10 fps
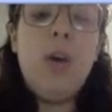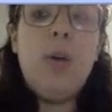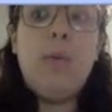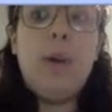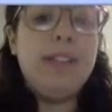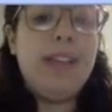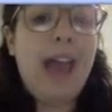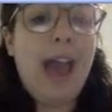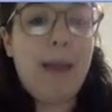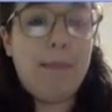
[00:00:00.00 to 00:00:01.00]
what's
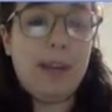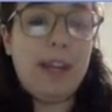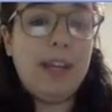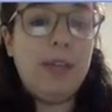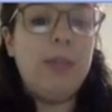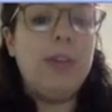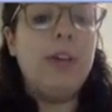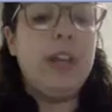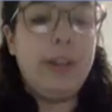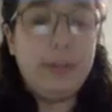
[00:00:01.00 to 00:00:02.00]
happening.
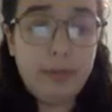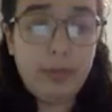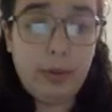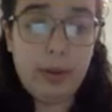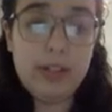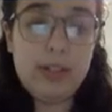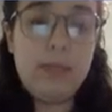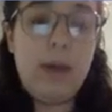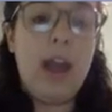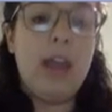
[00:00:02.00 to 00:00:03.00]
They're influenced
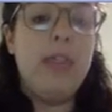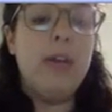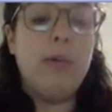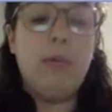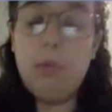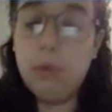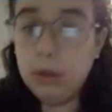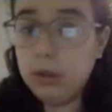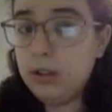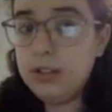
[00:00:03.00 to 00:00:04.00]
by their
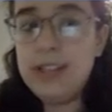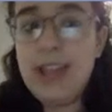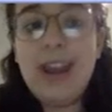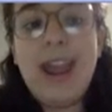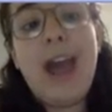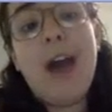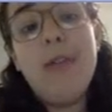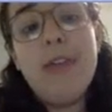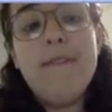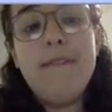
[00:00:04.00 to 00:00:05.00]
world and how
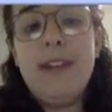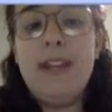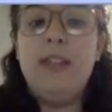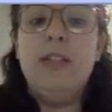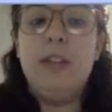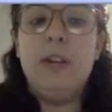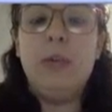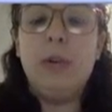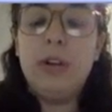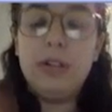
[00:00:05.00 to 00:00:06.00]
they fit into their
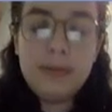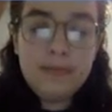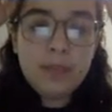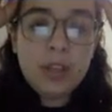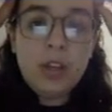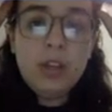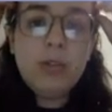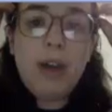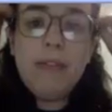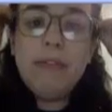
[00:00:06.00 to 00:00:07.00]
world.
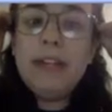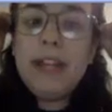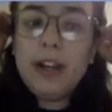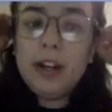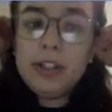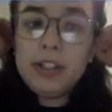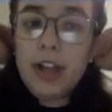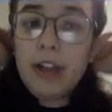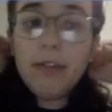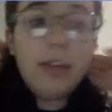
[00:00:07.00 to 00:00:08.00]
So every character,
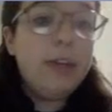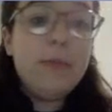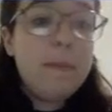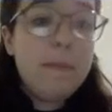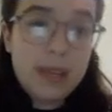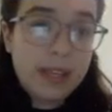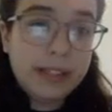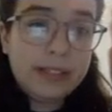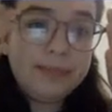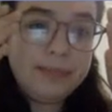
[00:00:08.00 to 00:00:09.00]
every human
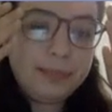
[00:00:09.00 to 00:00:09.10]
being